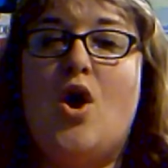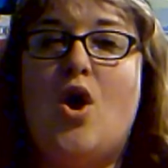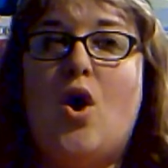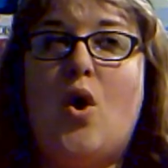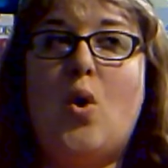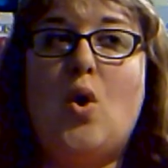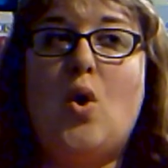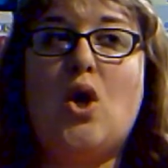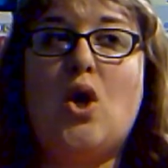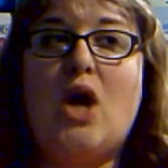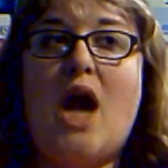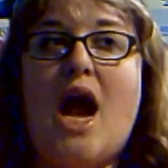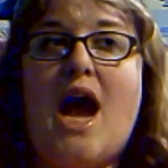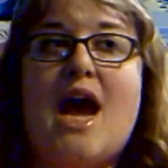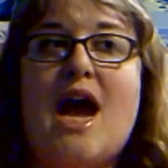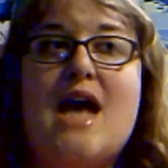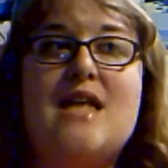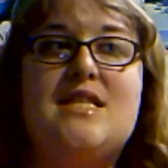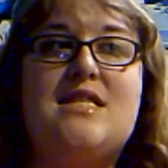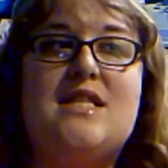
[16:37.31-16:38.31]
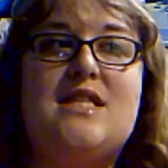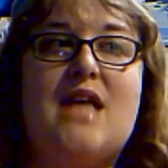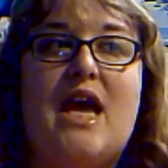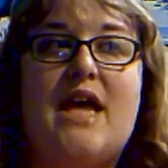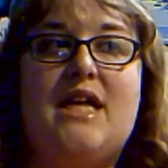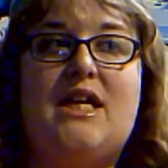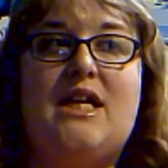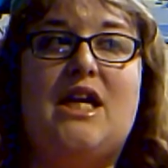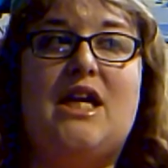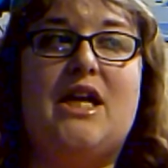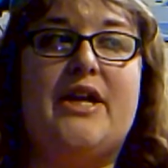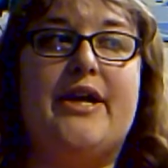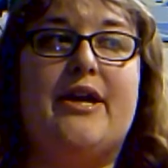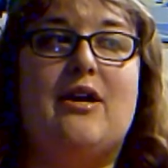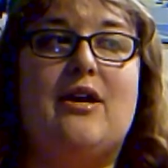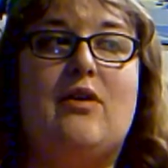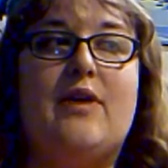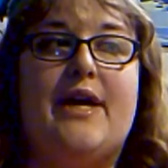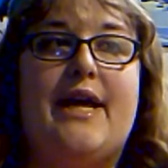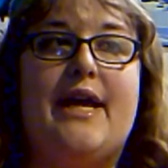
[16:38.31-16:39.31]
or as like you
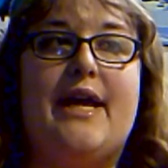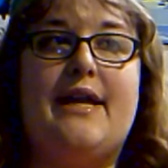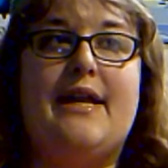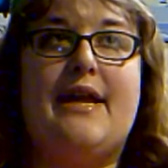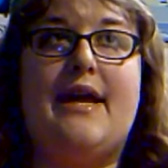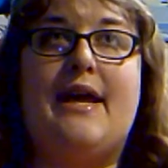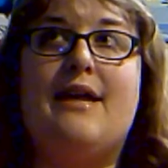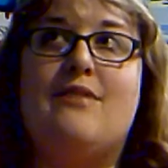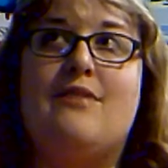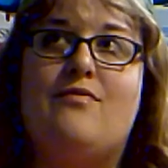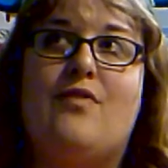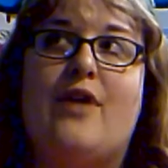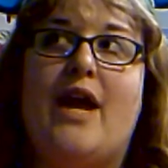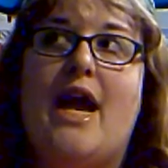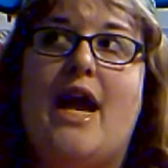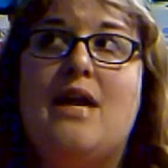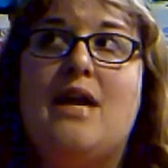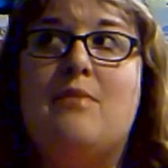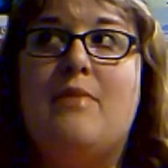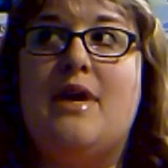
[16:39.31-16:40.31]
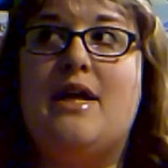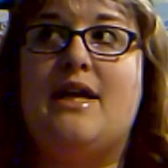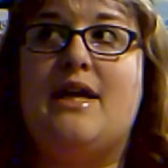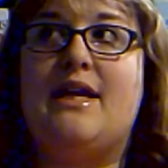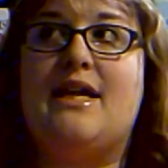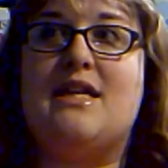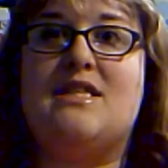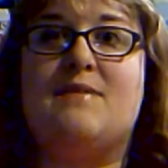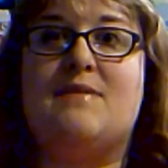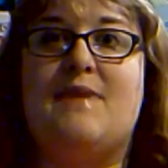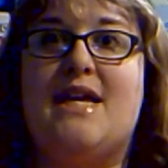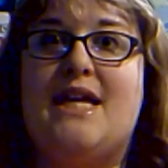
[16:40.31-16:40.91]
know a hint hint for anybody that gives me